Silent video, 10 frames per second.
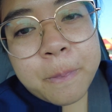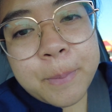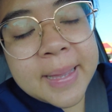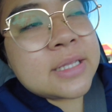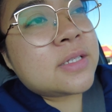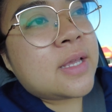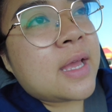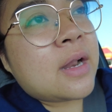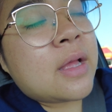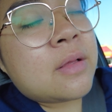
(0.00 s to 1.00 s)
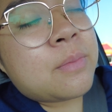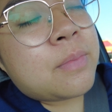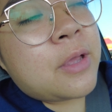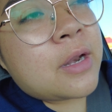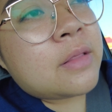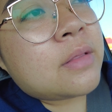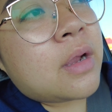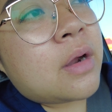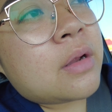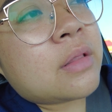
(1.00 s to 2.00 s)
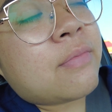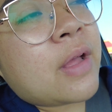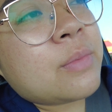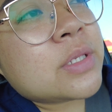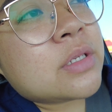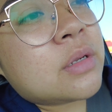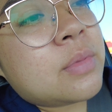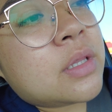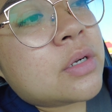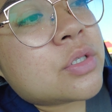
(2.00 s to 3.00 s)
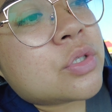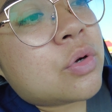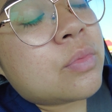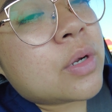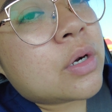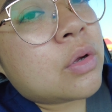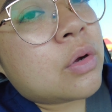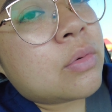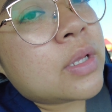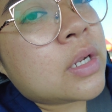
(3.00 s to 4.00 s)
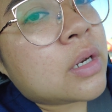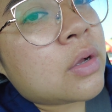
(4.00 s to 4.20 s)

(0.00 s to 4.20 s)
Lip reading: bed to get in there, and the family's gonna be there, so I'm gonna go in and